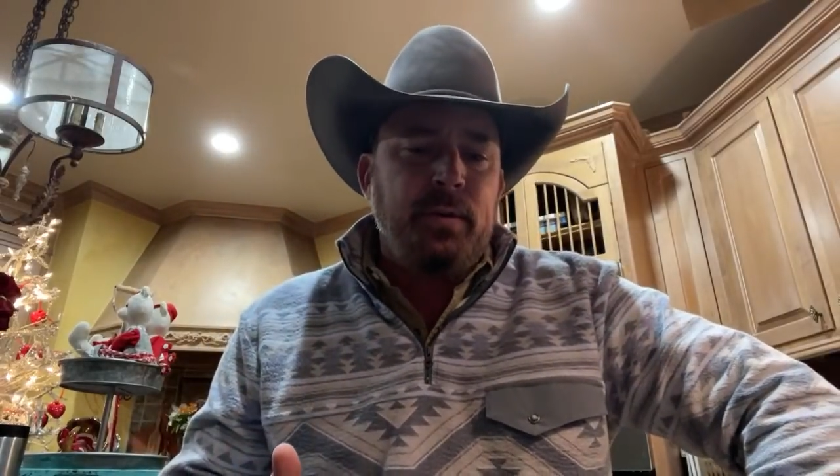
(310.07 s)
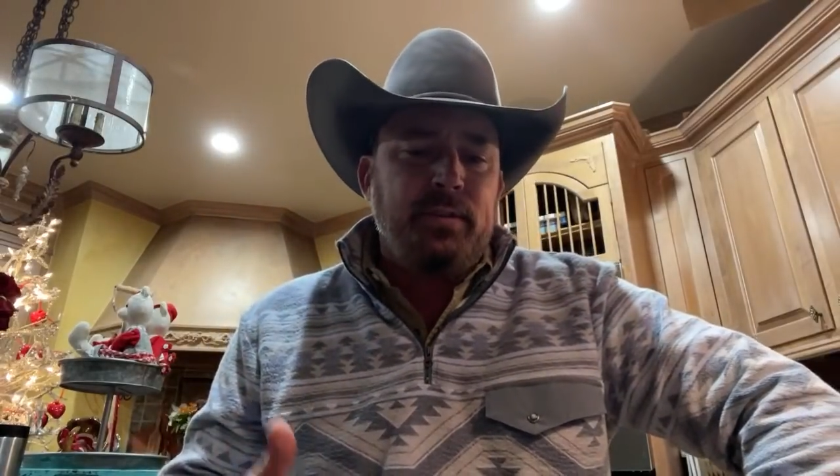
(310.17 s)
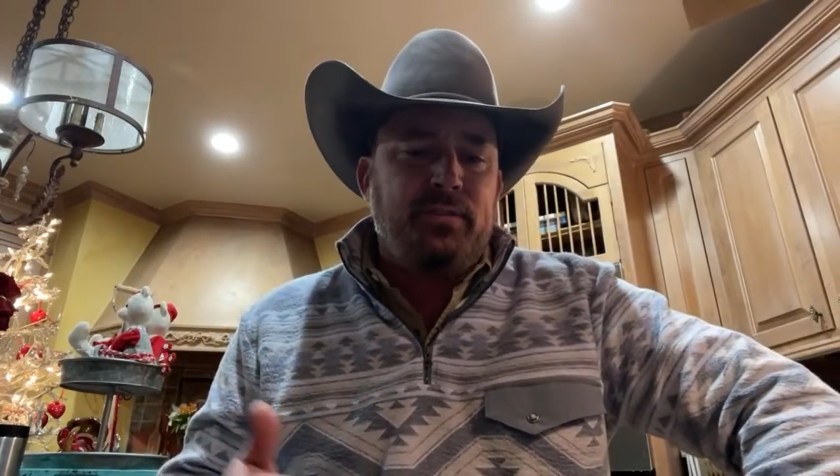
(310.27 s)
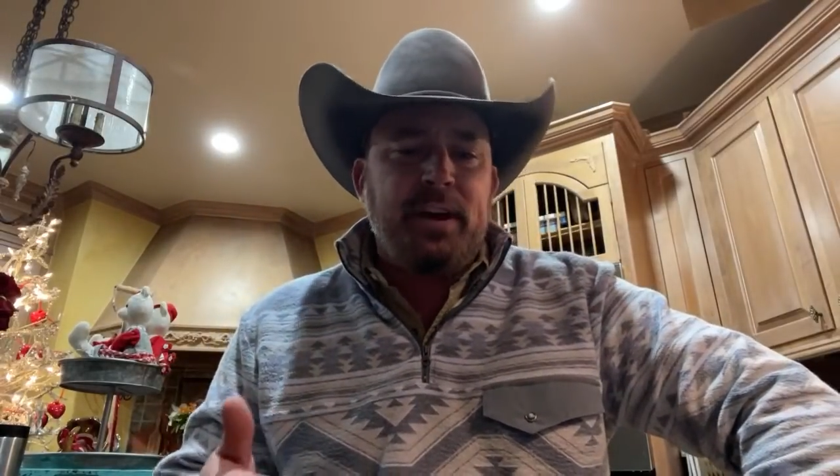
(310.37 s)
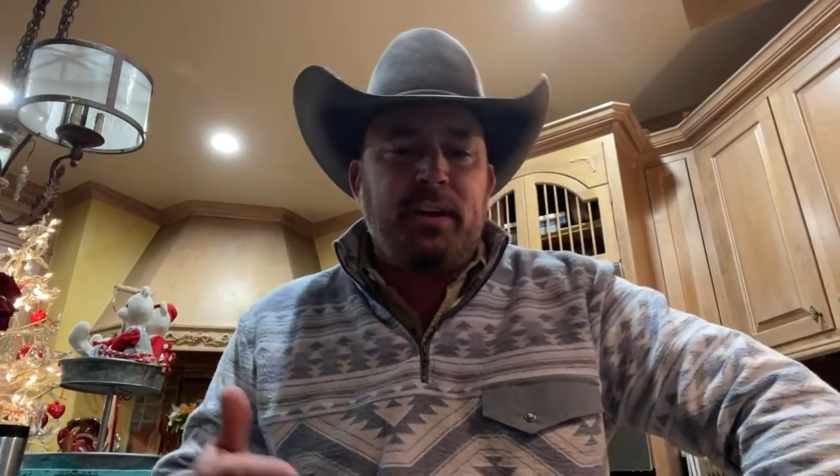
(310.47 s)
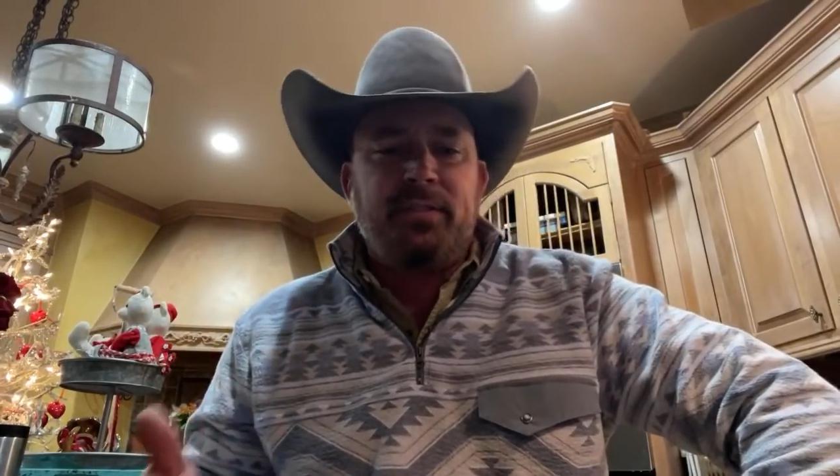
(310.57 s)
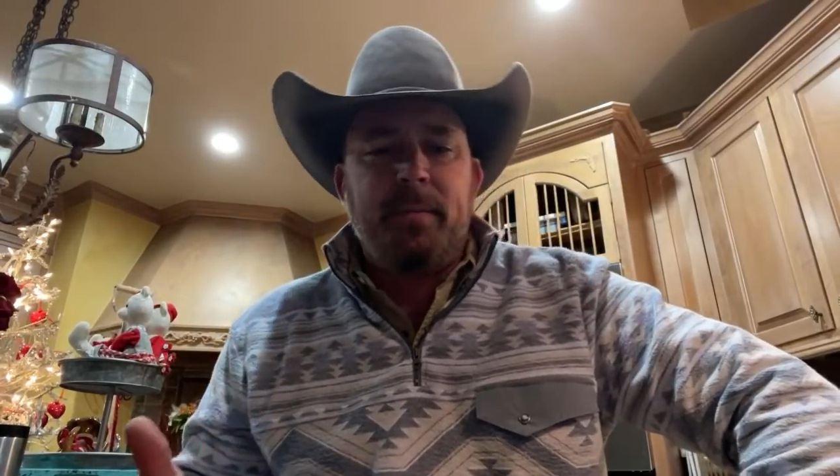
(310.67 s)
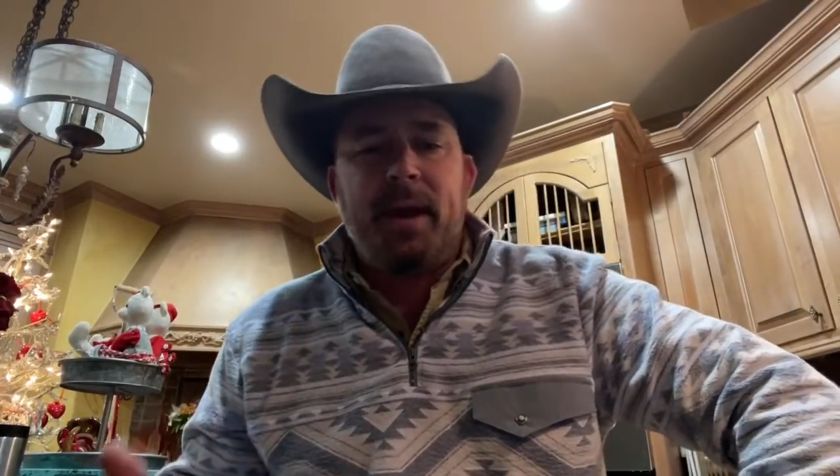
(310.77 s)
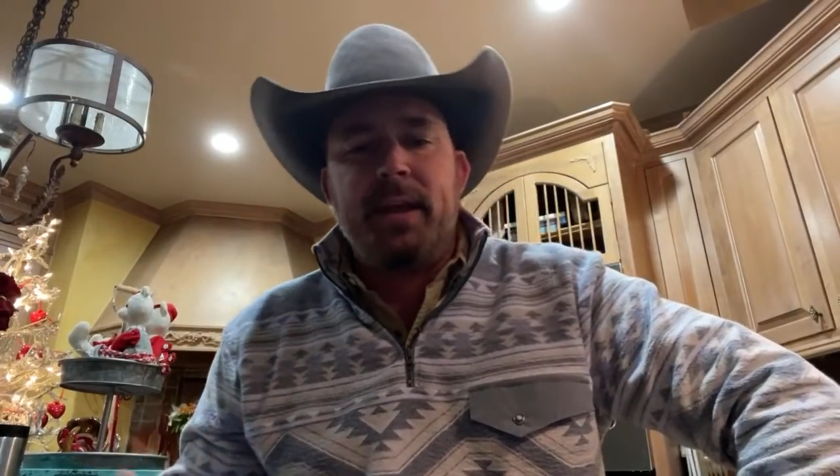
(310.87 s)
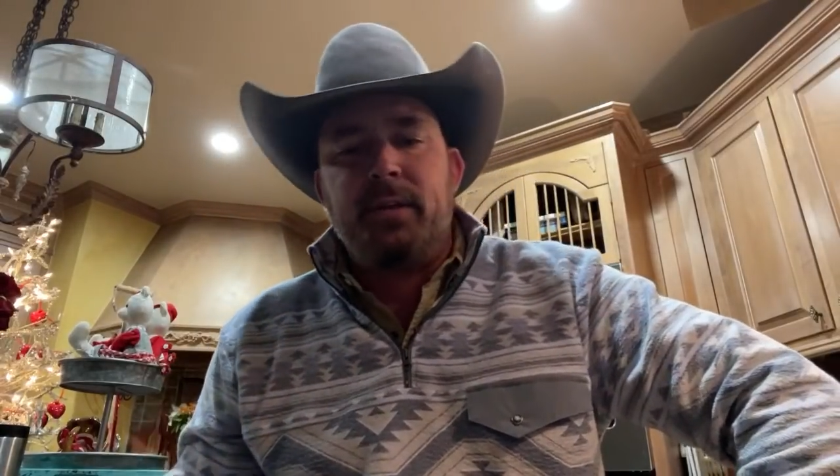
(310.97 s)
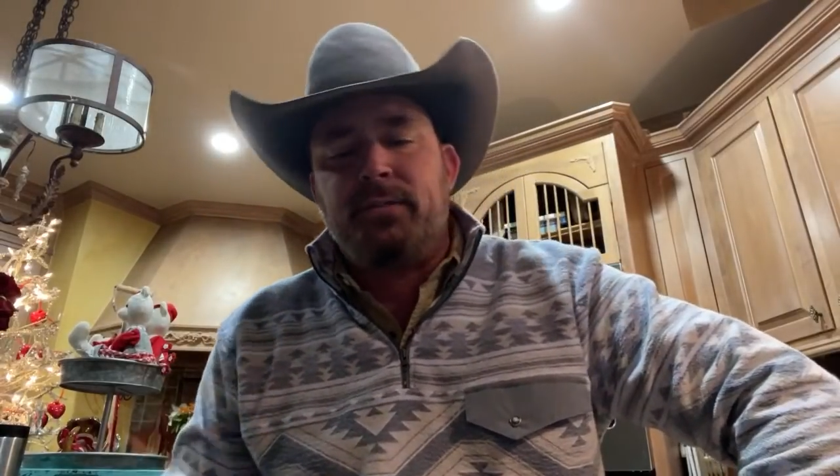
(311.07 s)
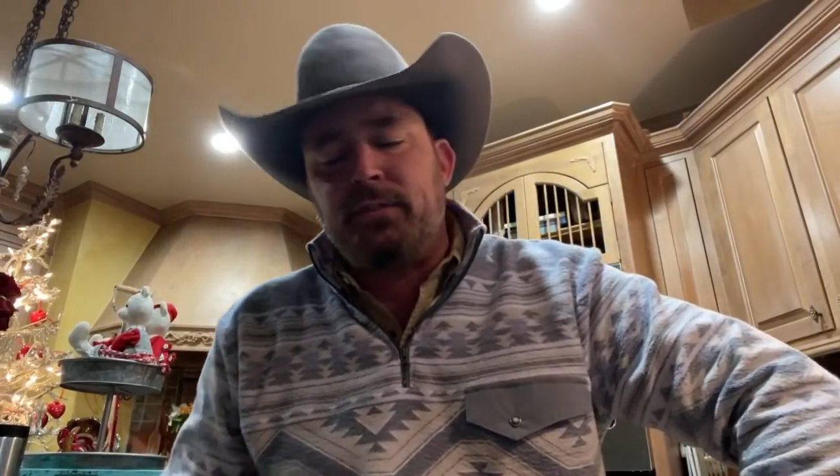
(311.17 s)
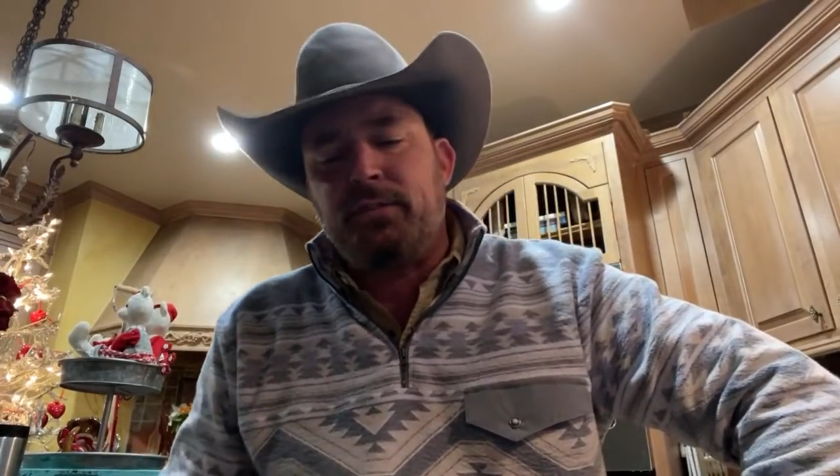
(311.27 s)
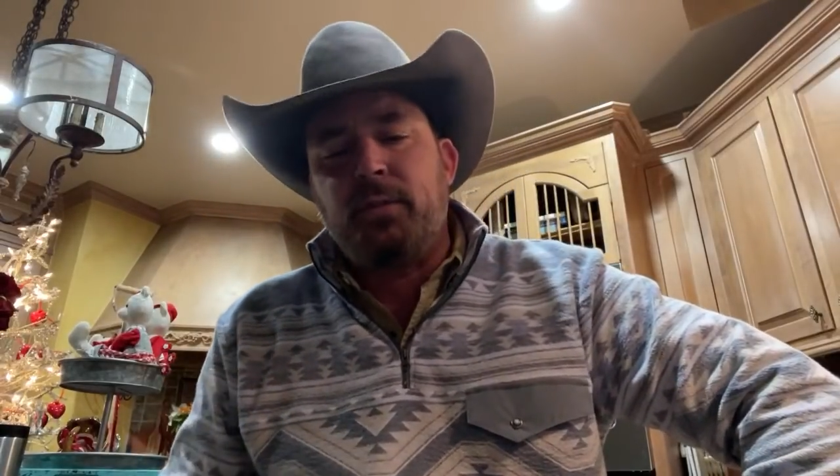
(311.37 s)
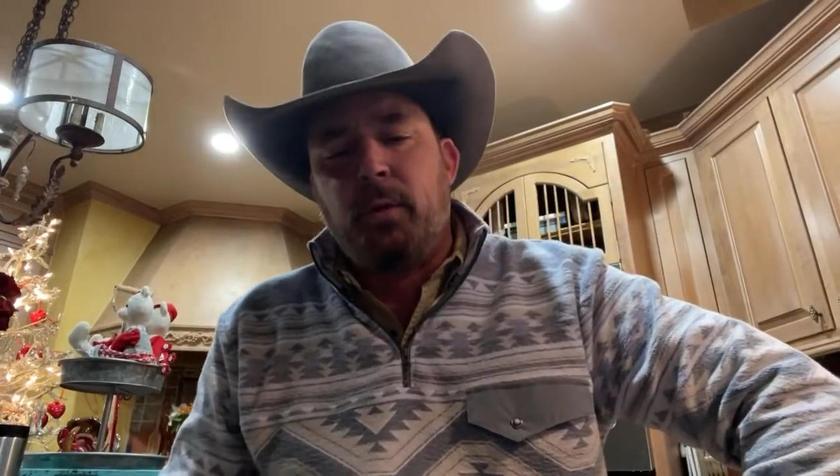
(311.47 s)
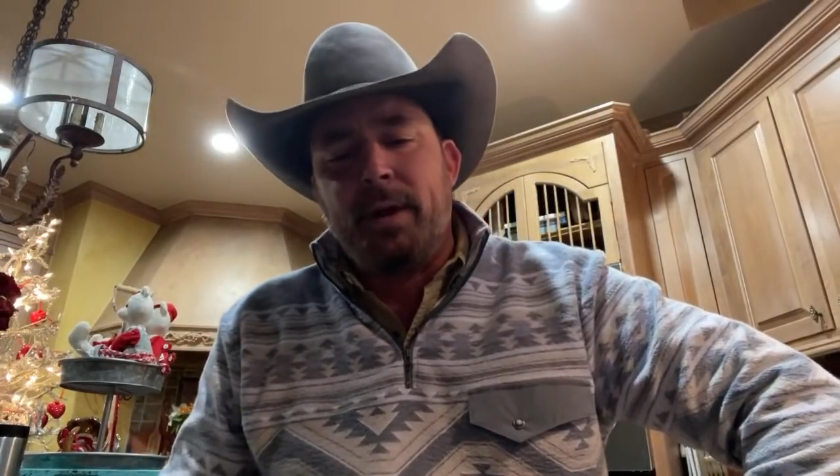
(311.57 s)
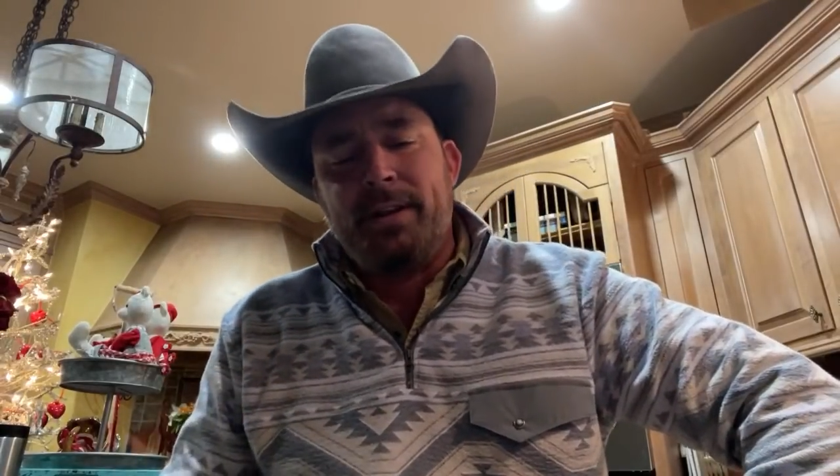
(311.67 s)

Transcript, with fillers: is share somebody else's story.